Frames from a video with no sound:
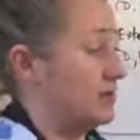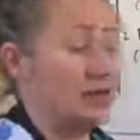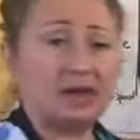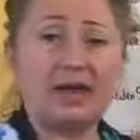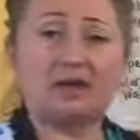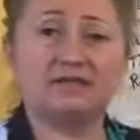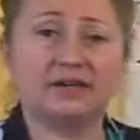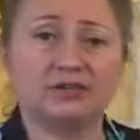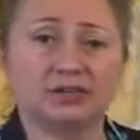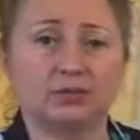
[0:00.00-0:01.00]
a
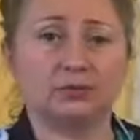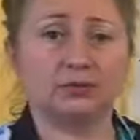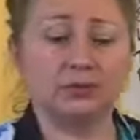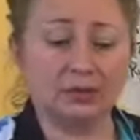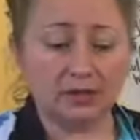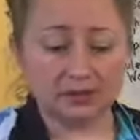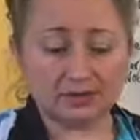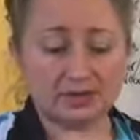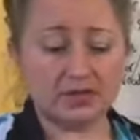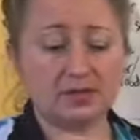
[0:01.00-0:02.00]
Caravaggio. They're
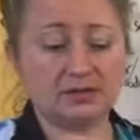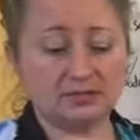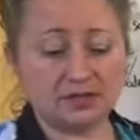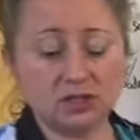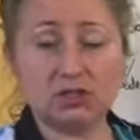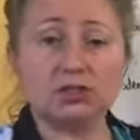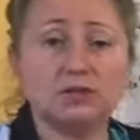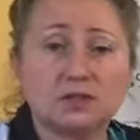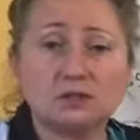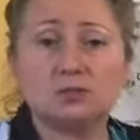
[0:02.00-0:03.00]
saying Da Vinci
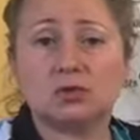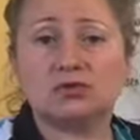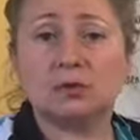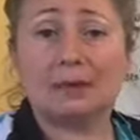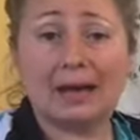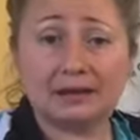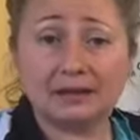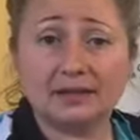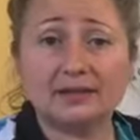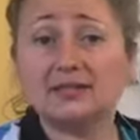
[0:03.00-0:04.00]
used it more for
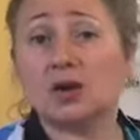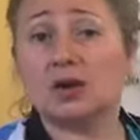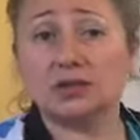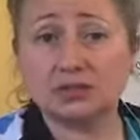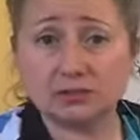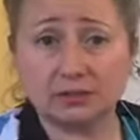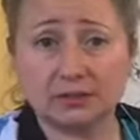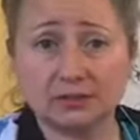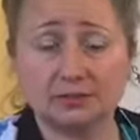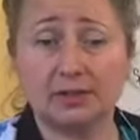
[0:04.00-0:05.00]
modeling, these art
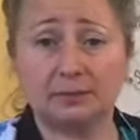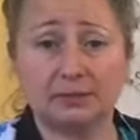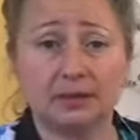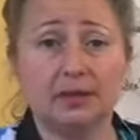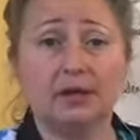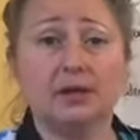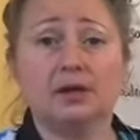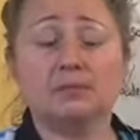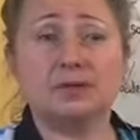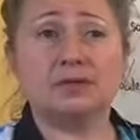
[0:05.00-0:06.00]
historians, not me.
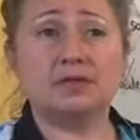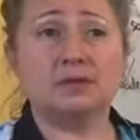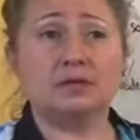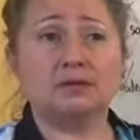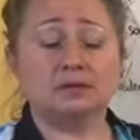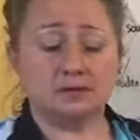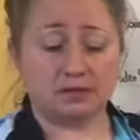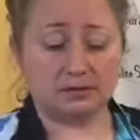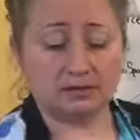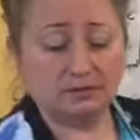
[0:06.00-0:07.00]
But the
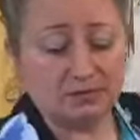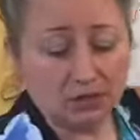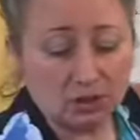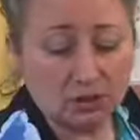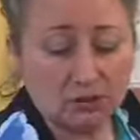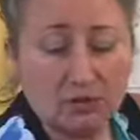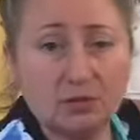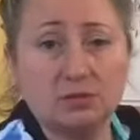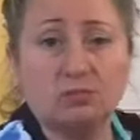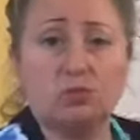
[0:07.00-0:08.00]
Da Vinci used
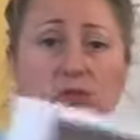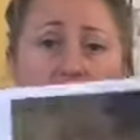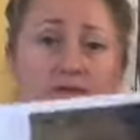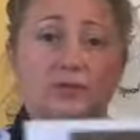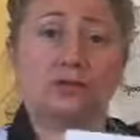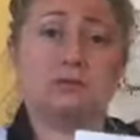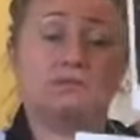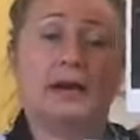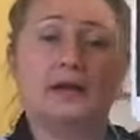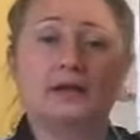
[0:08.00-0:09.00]
it more for
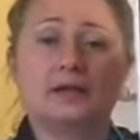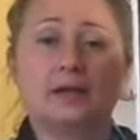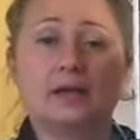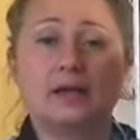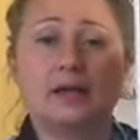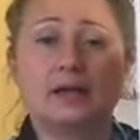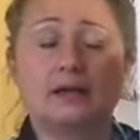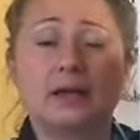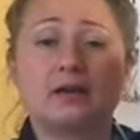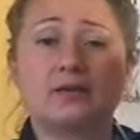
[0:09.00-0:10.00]
modeling,
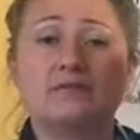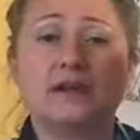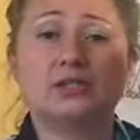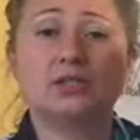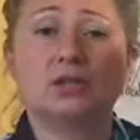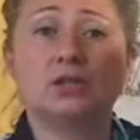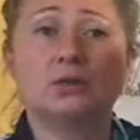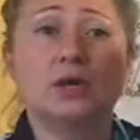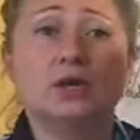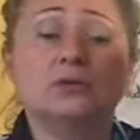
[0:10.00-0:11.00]
and
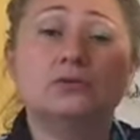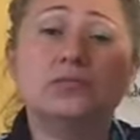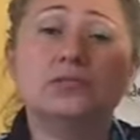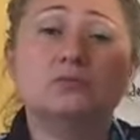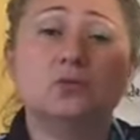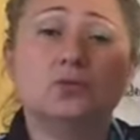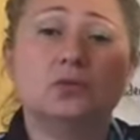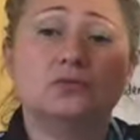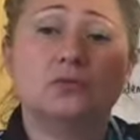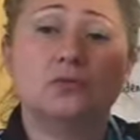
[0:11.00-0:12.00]
Caravaggio used it
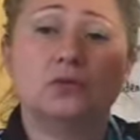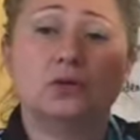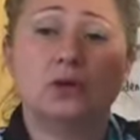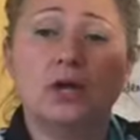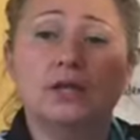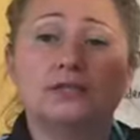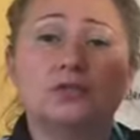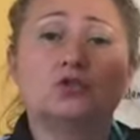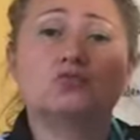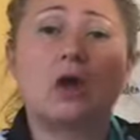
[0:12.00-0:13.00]
more for the
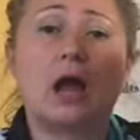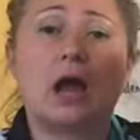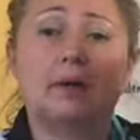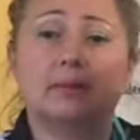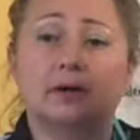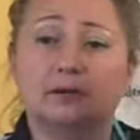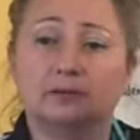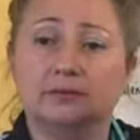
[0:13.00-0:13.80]
drama.